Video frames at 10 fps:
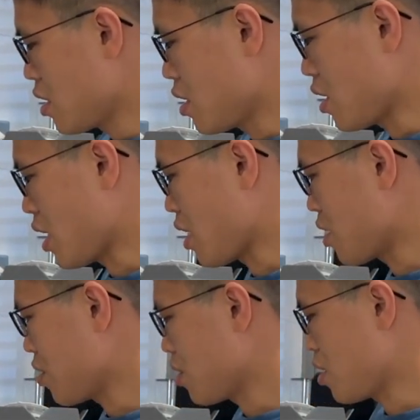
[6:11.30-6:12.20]
Yeah,
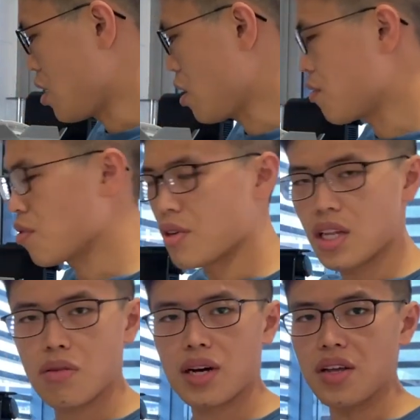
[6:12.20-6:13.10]
if you really
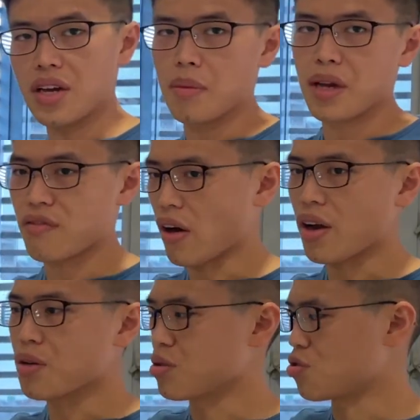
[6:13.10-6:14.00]
want, you can make very
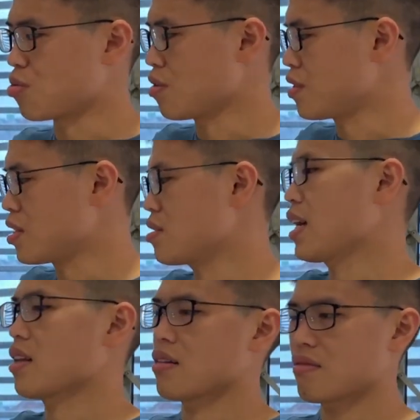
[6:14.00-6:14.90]
good soup with this, uh,
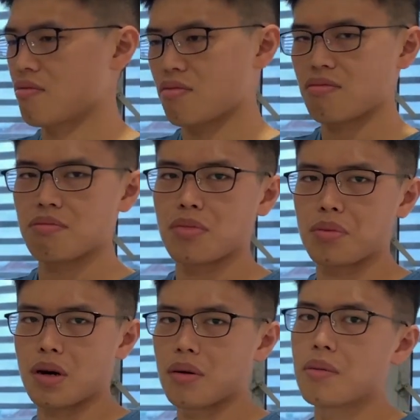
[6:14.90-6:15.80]

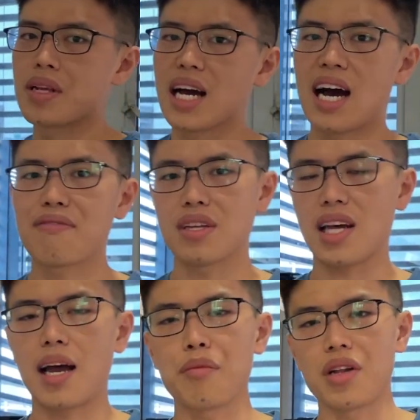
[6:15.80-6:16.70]
probably half the
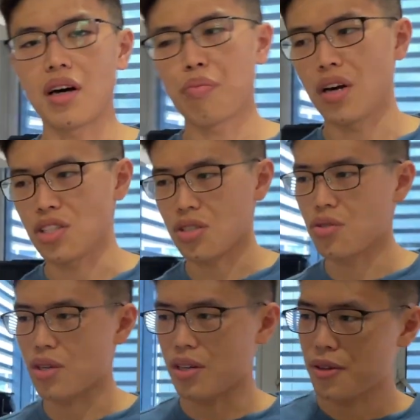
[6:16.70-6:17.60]
time without a pressure
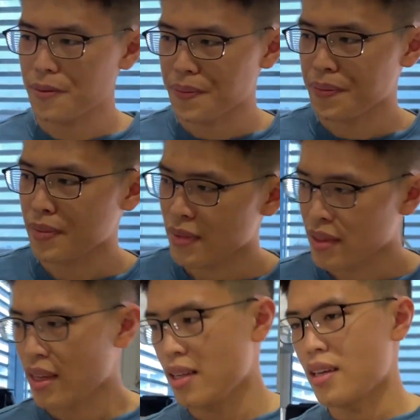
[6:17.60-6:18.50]
cooker.
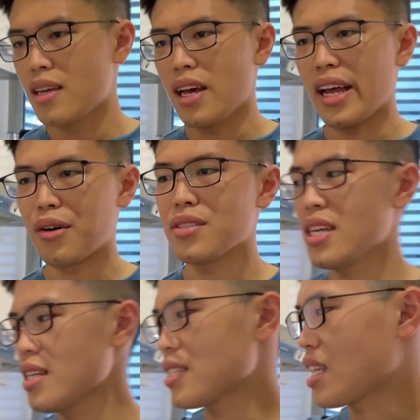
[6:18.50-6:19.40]
And I would say
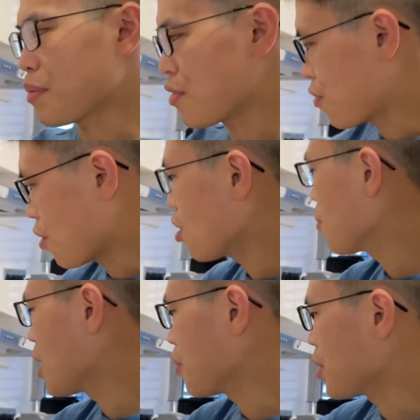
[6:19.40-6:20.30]
this is number 4,
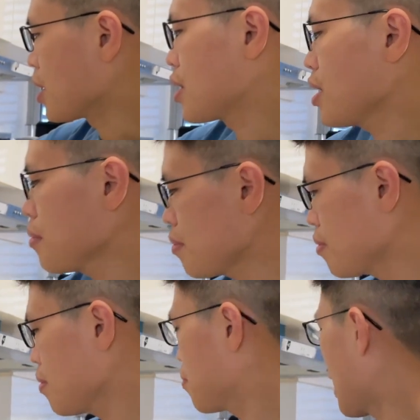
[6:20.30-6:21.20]
but we
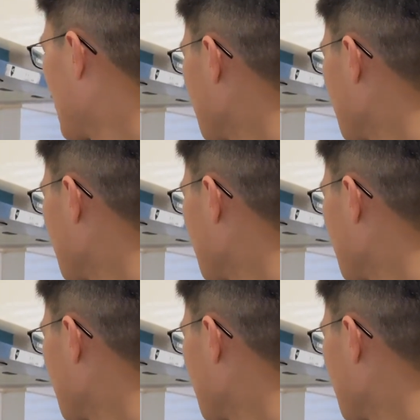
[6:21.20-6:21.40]
didn't buy